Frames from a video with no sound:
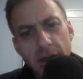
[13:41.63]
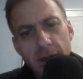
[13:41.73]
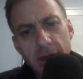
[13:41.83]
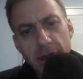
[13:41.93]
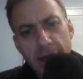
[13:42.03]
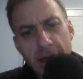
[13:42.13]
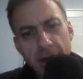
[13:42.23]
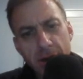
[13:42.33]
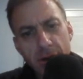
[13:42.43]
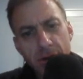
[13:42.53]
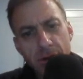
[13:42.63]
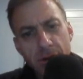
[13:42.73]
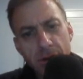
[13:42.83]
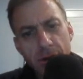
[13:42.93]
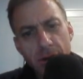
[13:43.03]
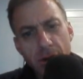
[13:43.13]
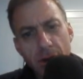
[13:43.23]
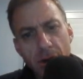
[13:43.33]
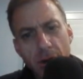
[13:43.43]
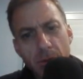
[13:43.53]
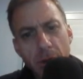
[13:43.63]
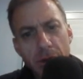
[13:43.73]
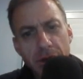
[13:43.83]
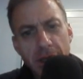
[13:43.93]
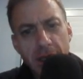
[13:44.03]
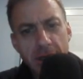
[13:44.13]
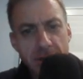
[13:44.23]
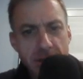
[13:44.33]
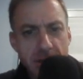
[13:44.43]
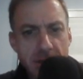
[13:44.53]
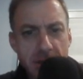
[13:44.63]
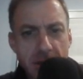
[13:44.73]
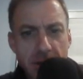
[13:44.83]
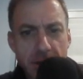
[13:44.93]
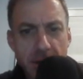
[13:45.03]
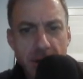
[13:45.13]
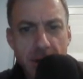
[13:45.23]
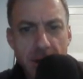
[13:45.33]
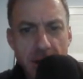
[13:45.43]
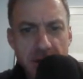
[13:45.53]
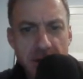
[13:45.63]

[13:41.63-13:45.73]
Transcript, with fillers: Now, hominy is good, I think, as a